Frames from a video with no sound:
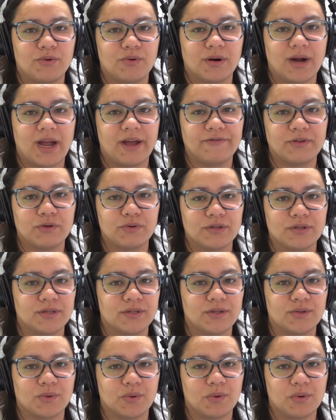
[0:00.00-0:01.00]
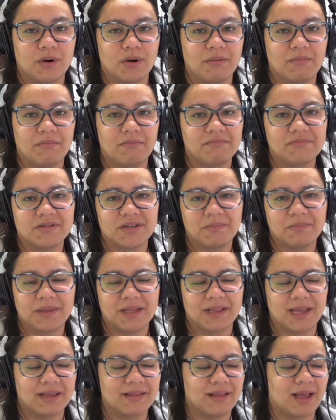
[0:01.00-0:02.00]
after the storm,
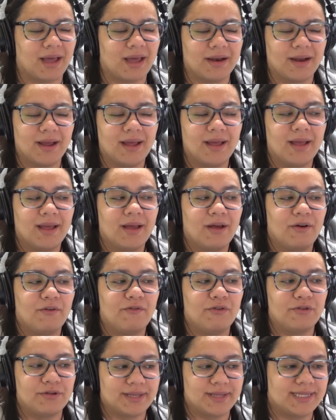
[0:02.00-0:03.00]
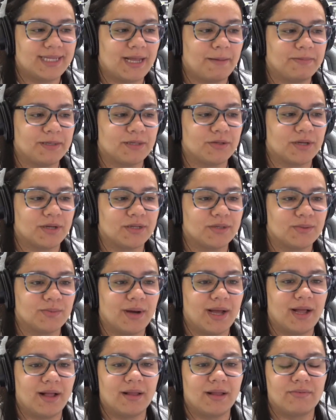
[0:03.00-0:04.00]
something like that, for this episode as
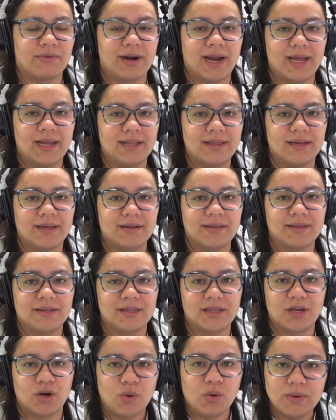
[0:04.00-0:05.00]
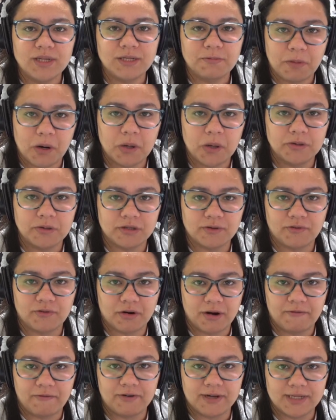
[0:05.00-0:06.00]
well, right? They always post
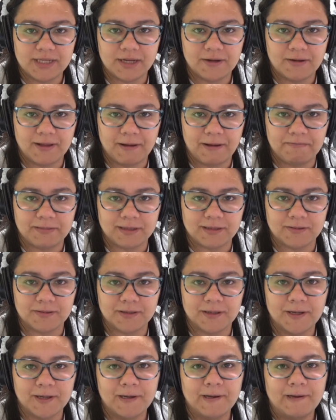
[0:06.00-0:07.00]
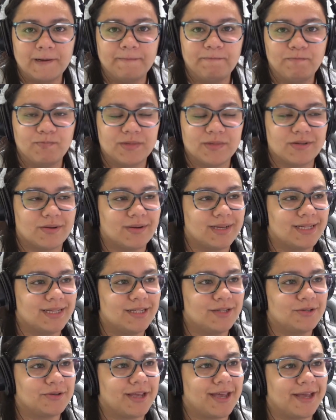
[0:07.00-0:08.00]
for every single episode. So I
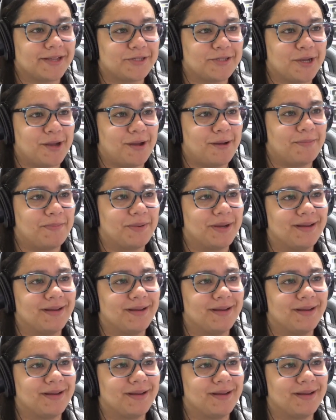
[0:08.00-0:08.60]
need to catch up.